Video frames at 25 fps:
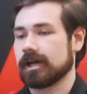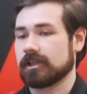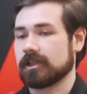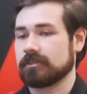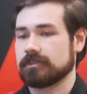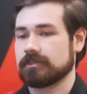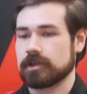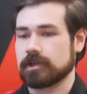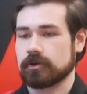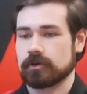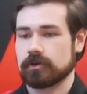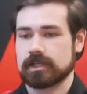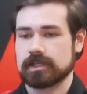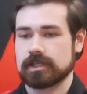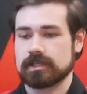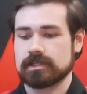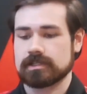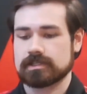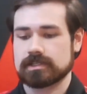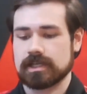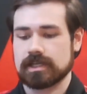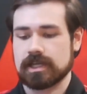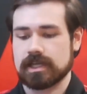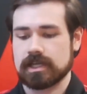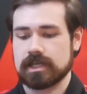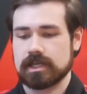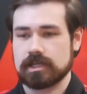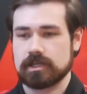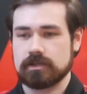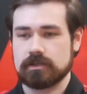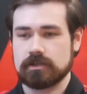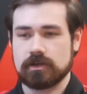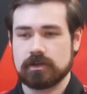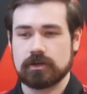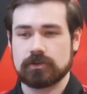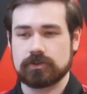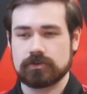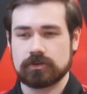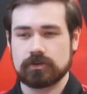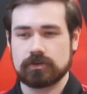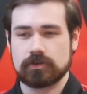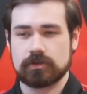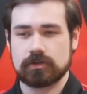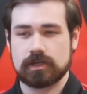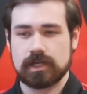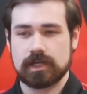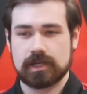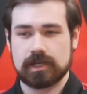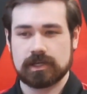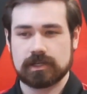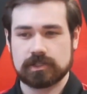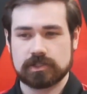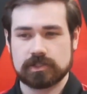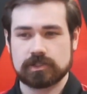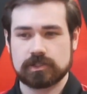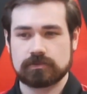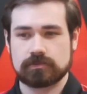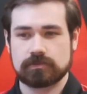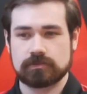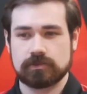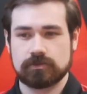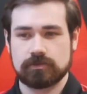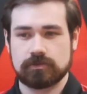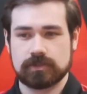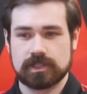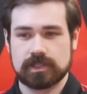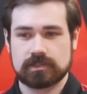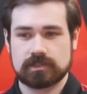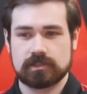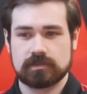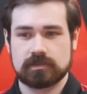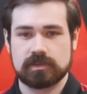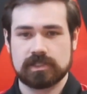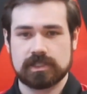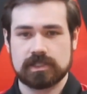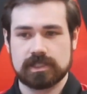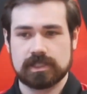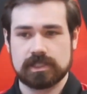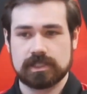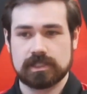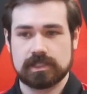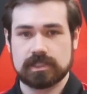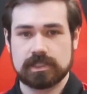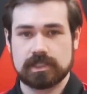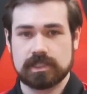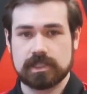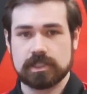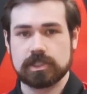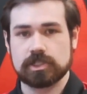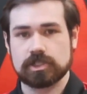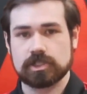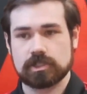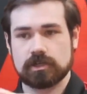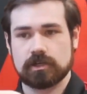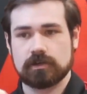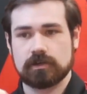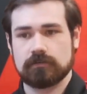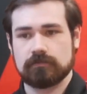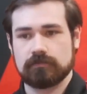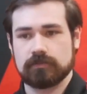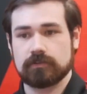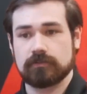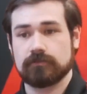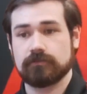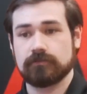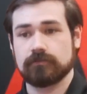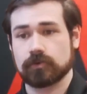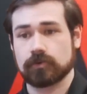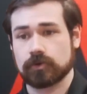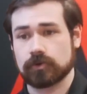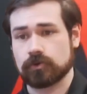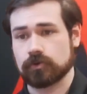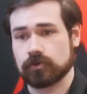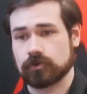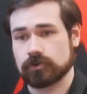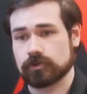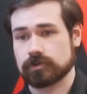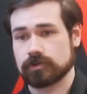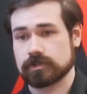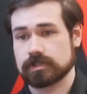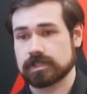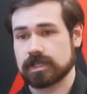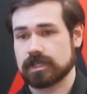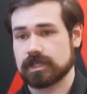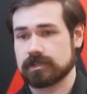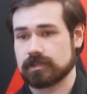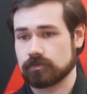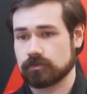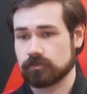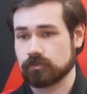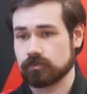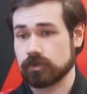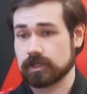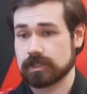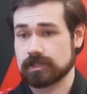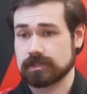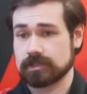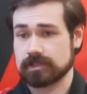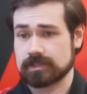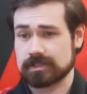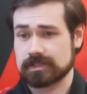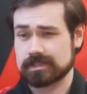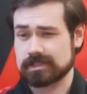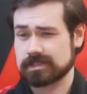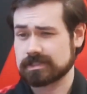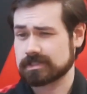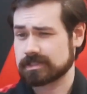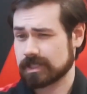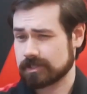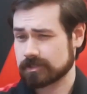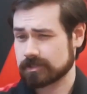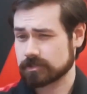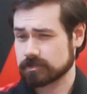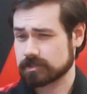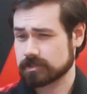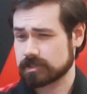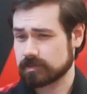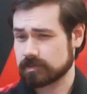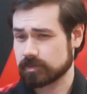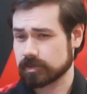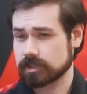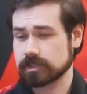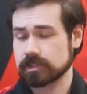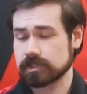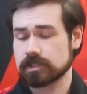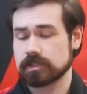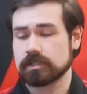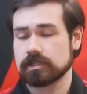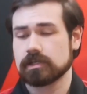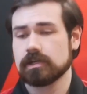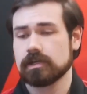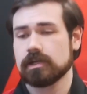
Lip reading: There is another hex screw that's going to be in each of the four corners, and then one in the center typically.